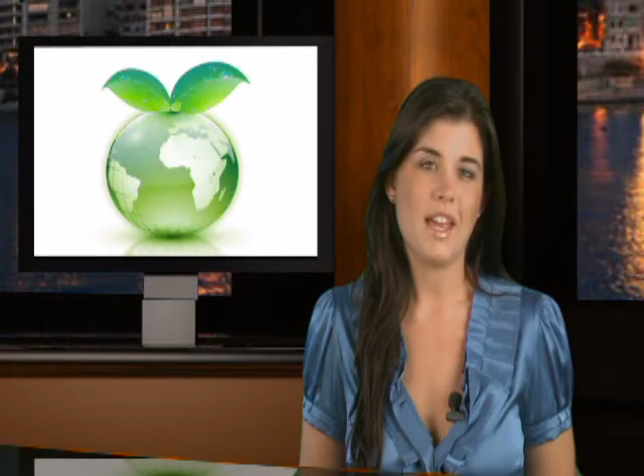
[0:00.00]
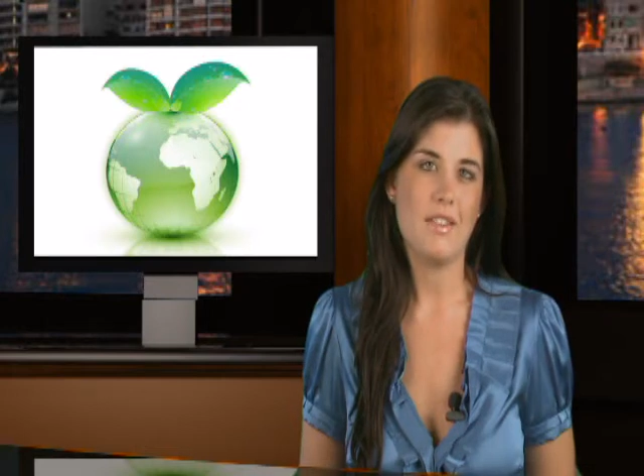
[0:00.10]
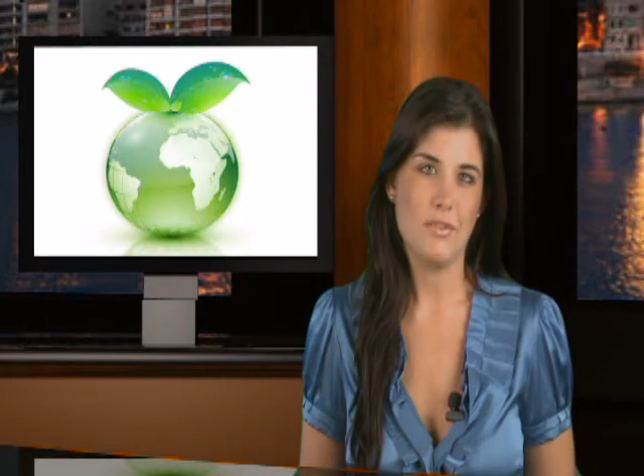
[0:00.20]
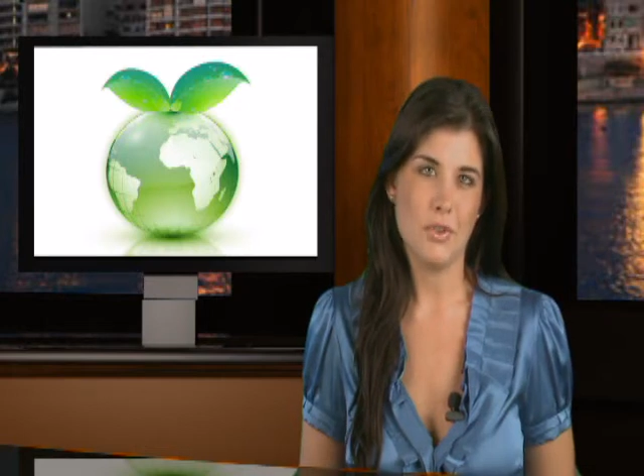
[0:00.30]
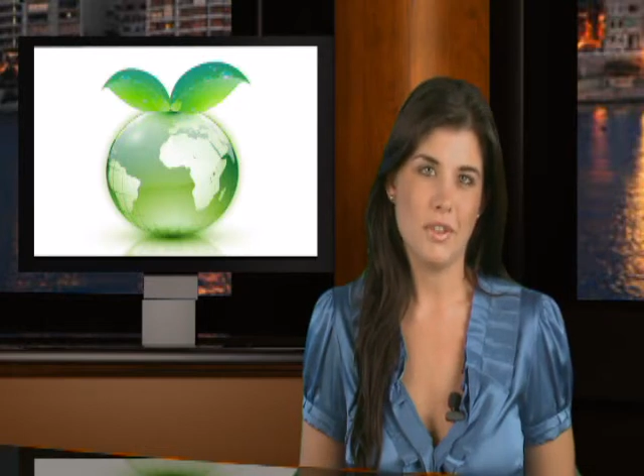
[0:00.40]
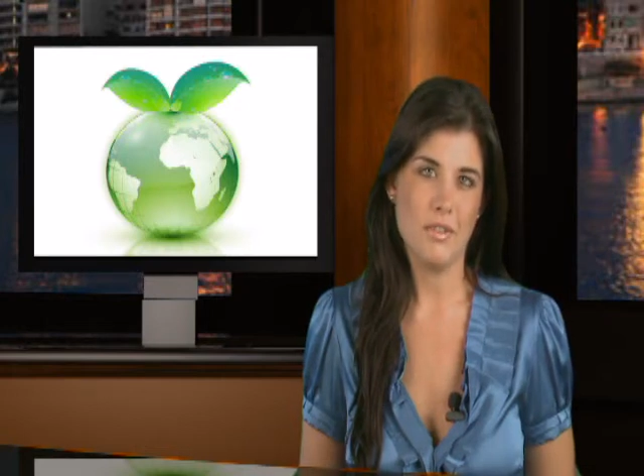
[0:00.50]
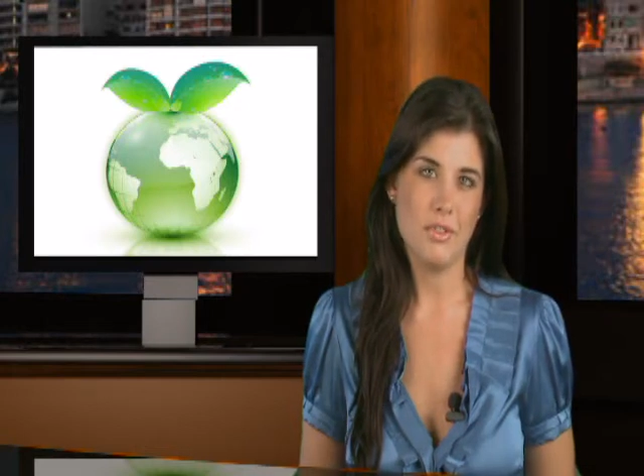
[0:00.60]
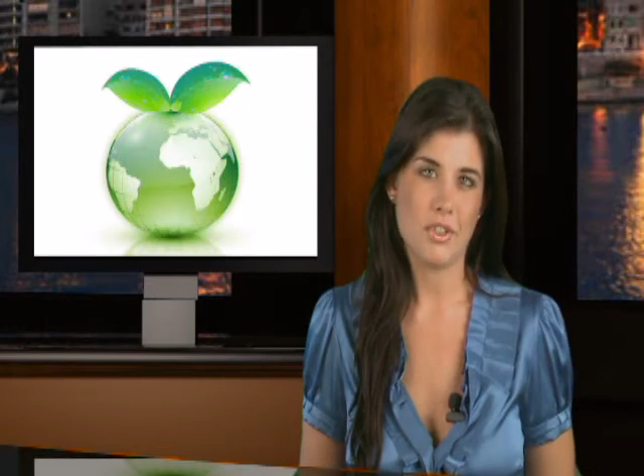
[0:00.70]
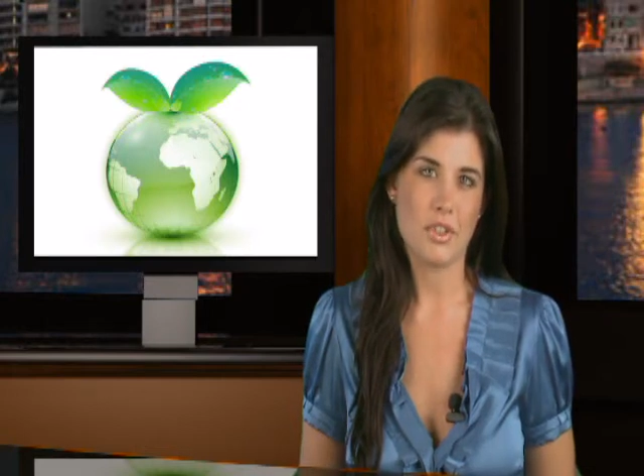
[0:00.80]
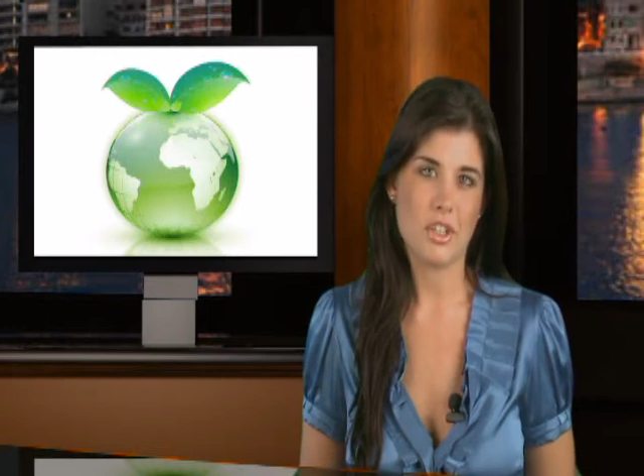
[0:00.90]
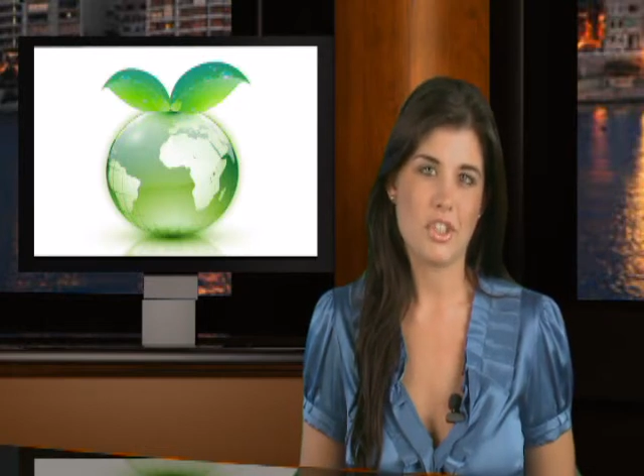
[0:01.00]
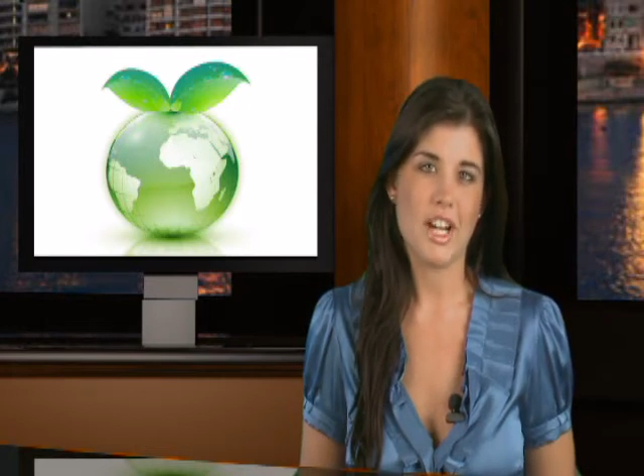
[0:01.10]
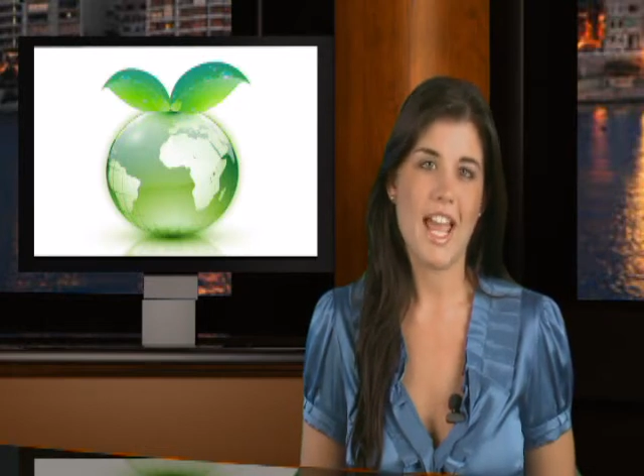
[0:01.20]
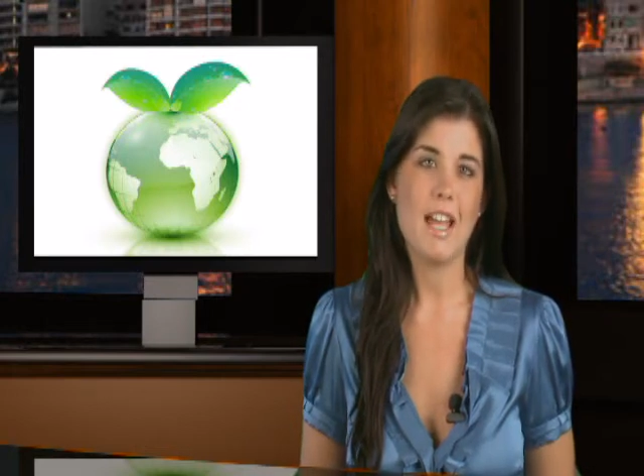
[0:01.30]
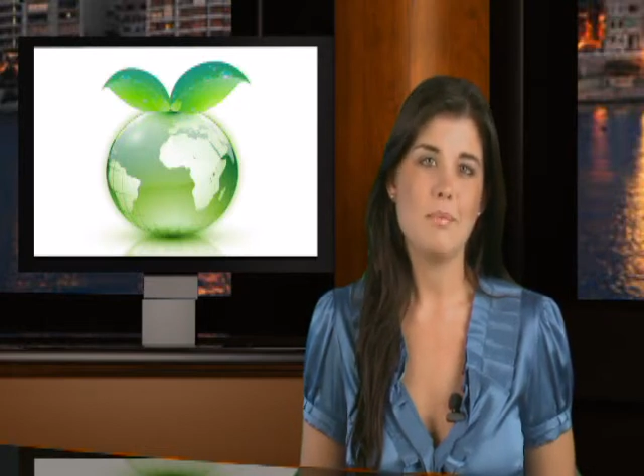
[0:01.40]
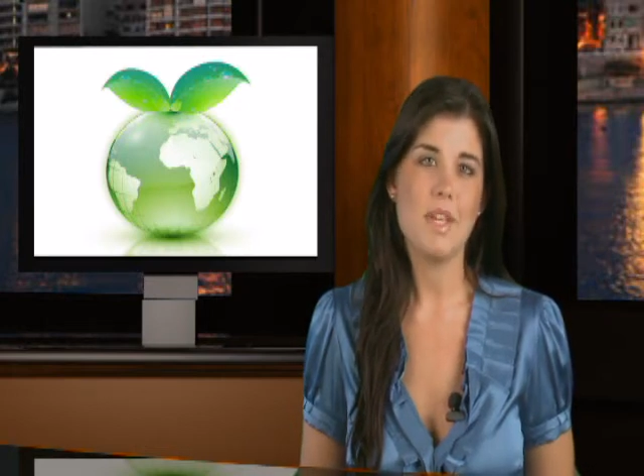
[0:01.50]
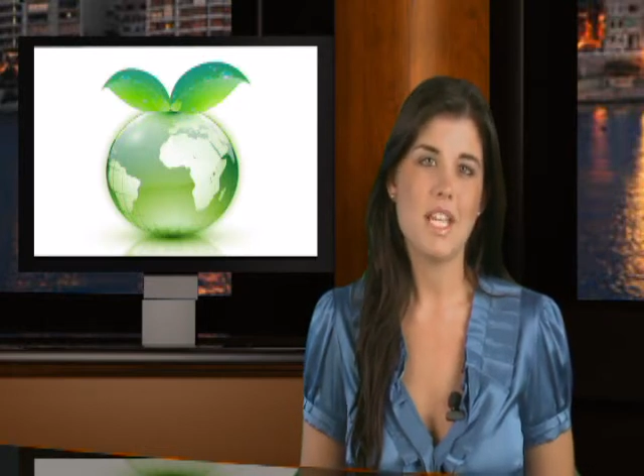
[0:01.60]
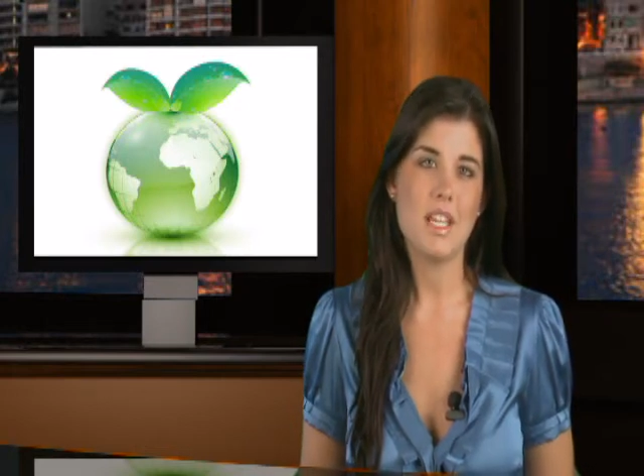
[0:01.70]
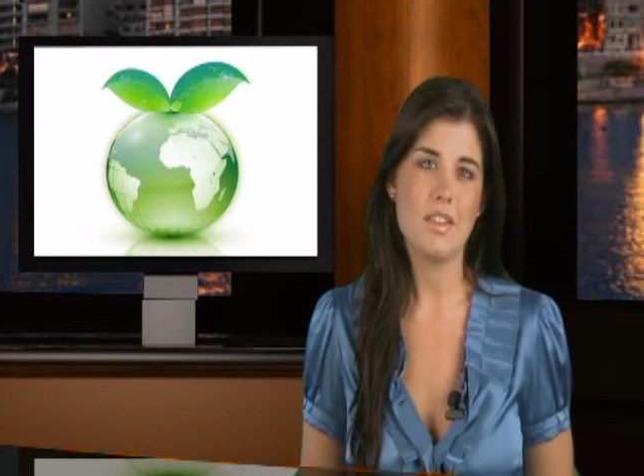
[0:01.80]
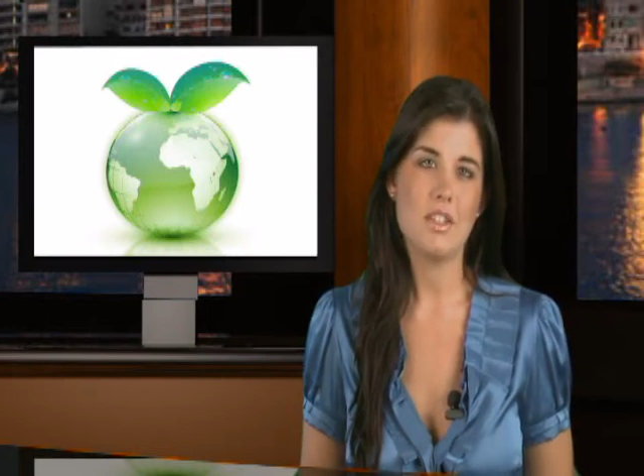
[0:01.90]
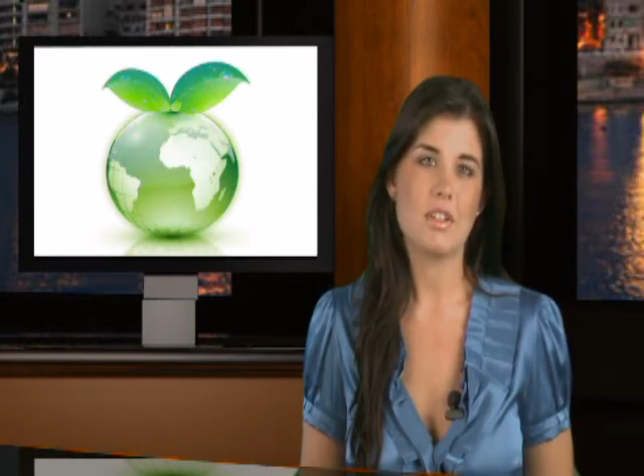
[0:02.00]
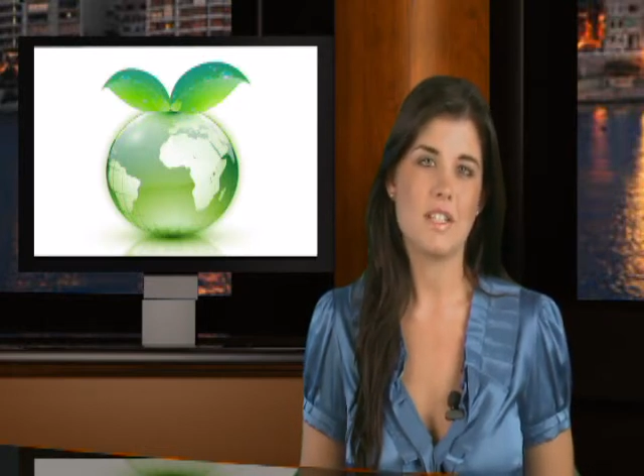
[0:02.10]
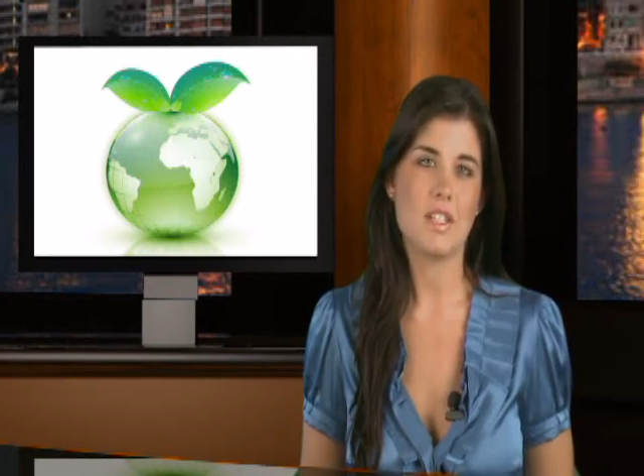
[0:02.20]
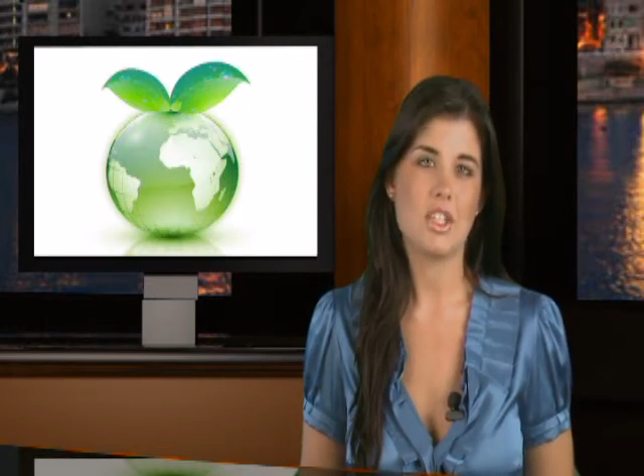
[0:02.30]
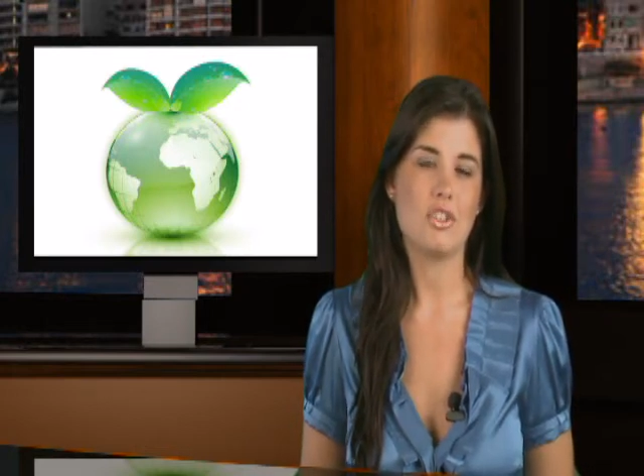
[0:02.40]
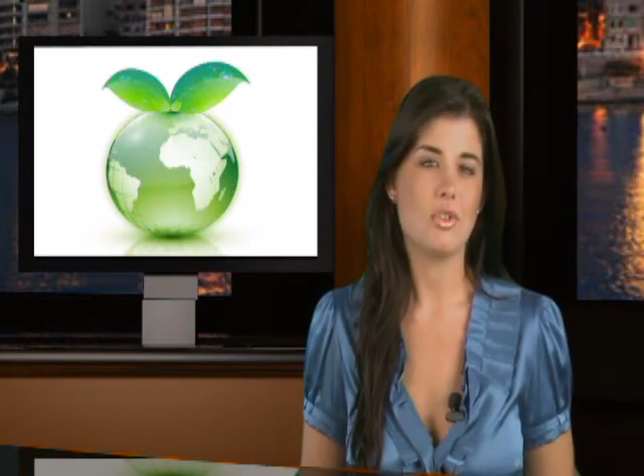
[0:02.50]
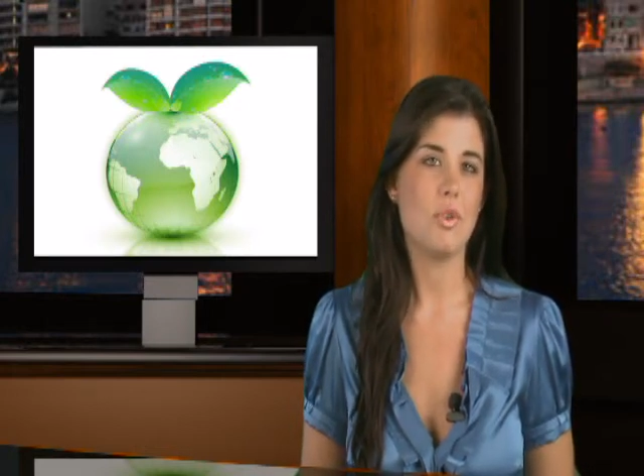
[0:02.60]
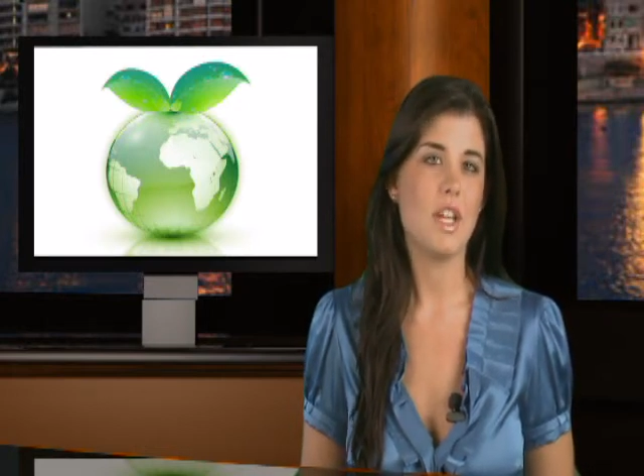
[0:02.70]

and fuel infrastructure, and begin the transition to